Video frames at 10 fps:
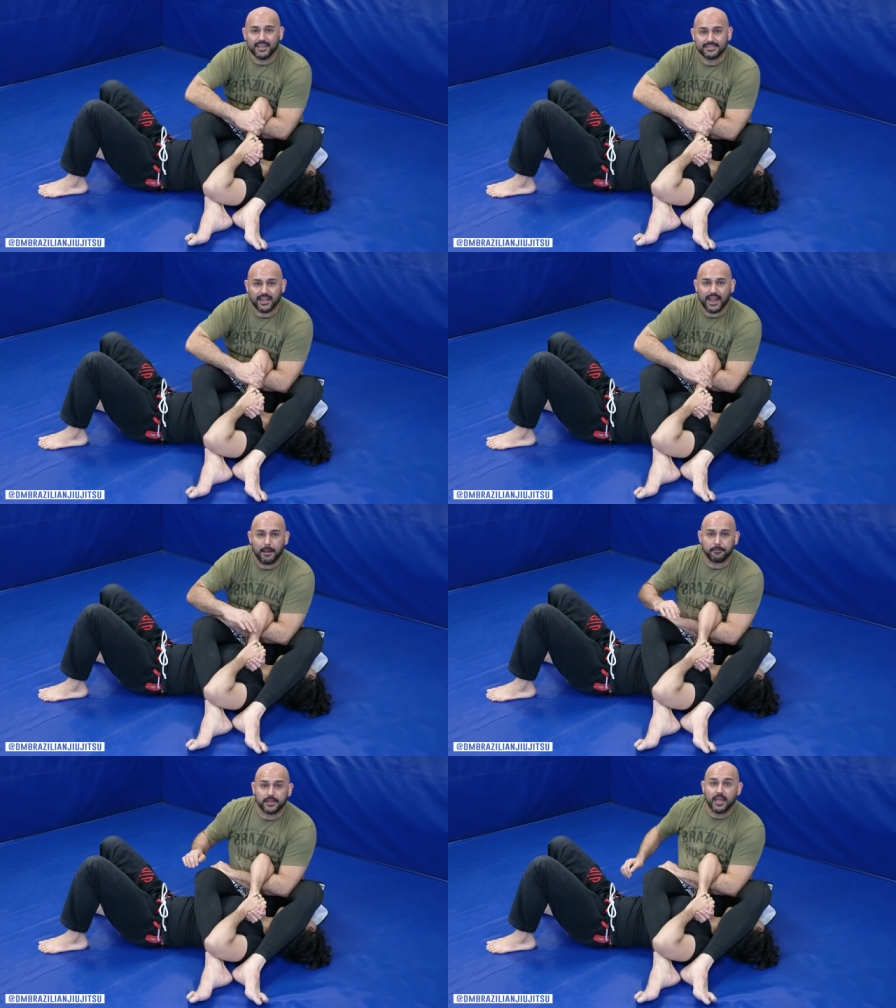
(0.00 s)
it's not
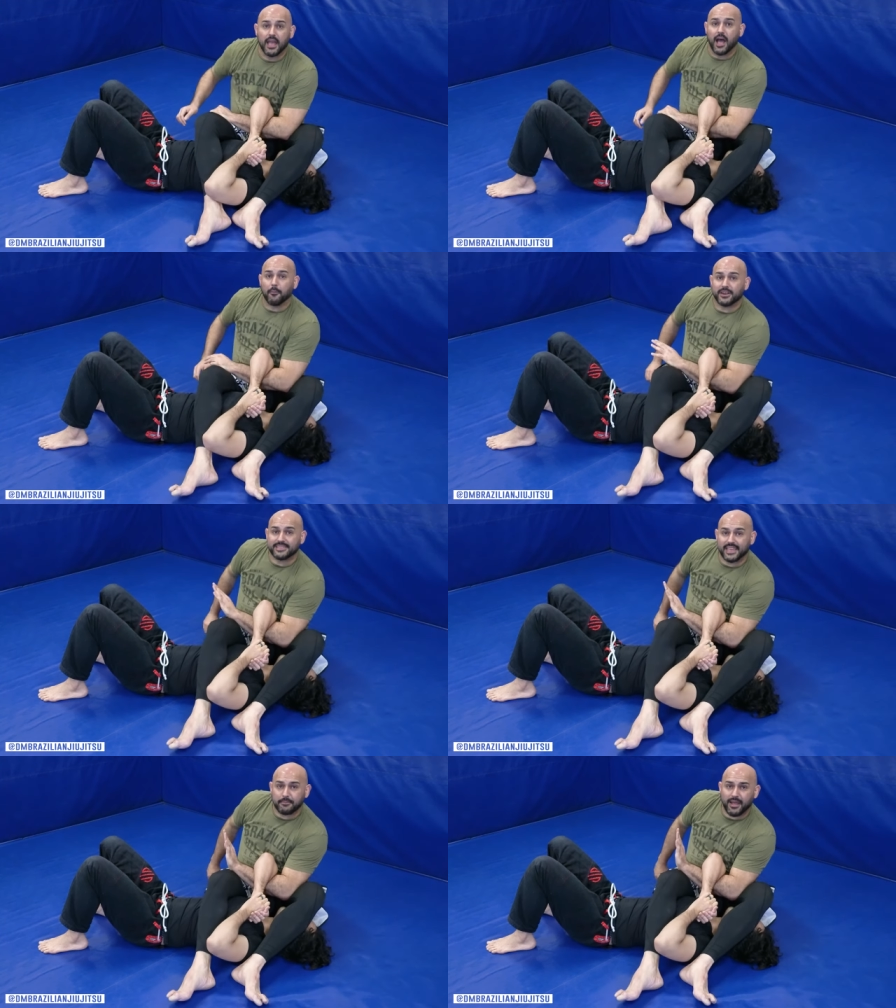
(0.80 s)
happening. I'm gonna
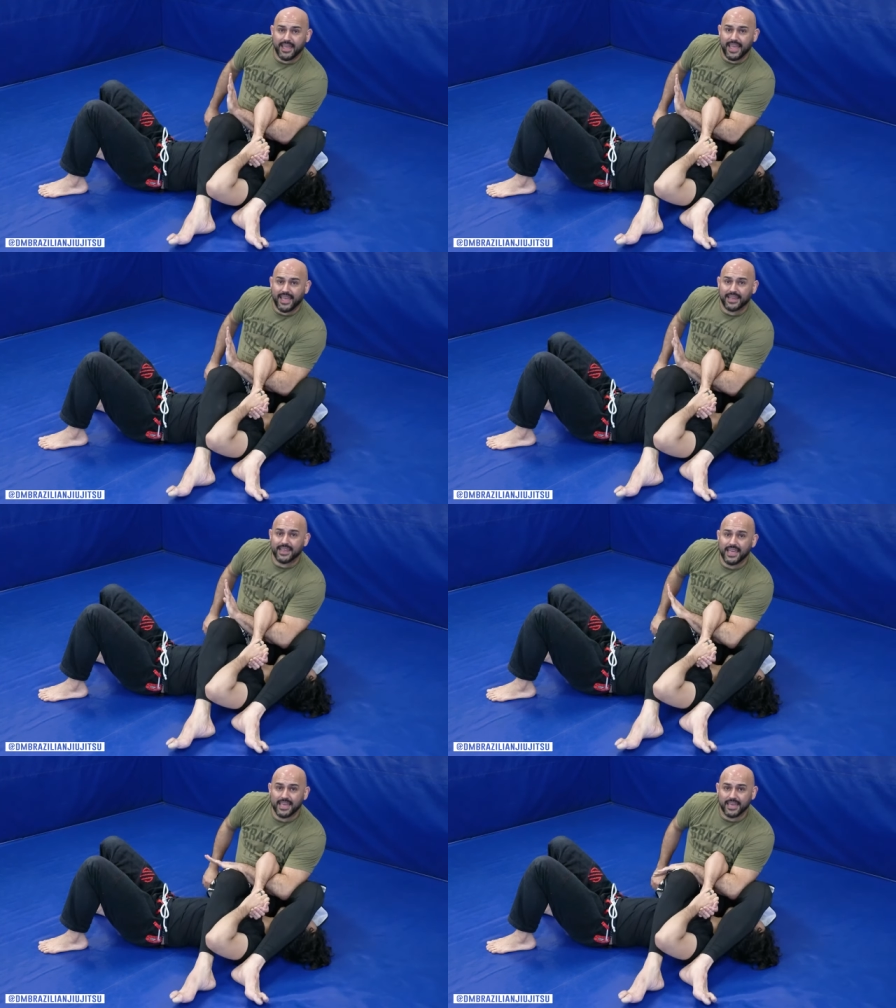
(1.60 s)
take my
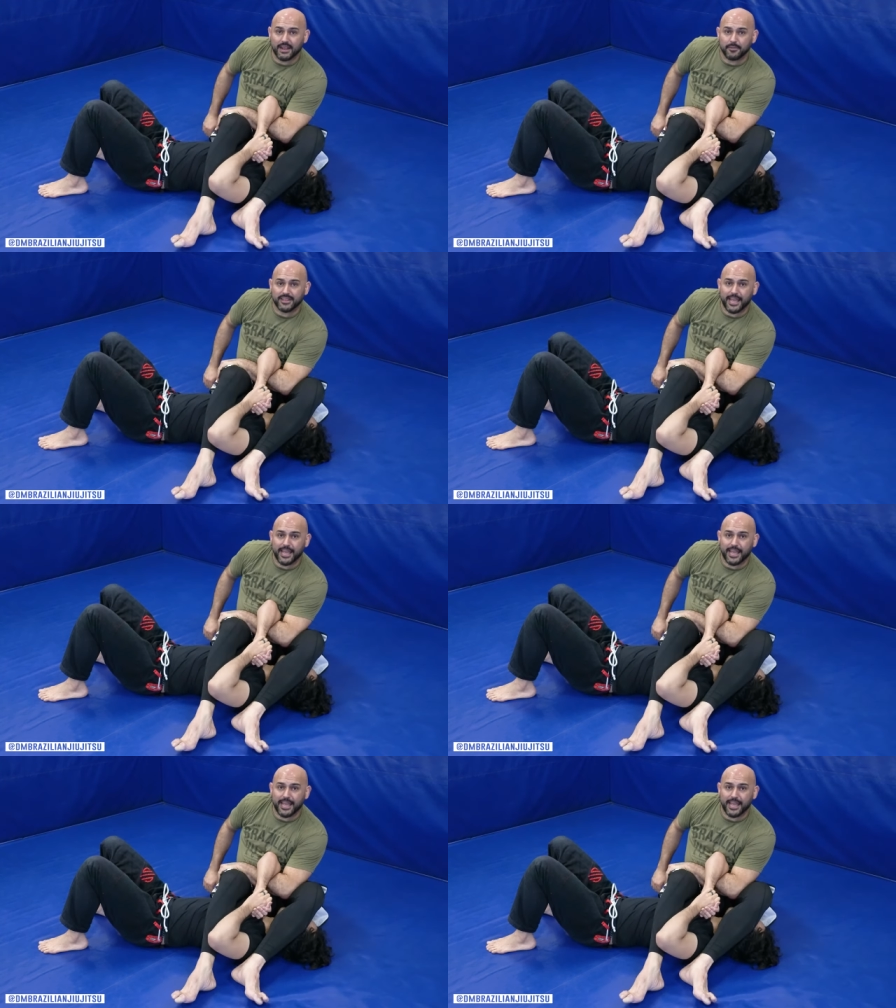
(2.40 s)
hand and I'm gonna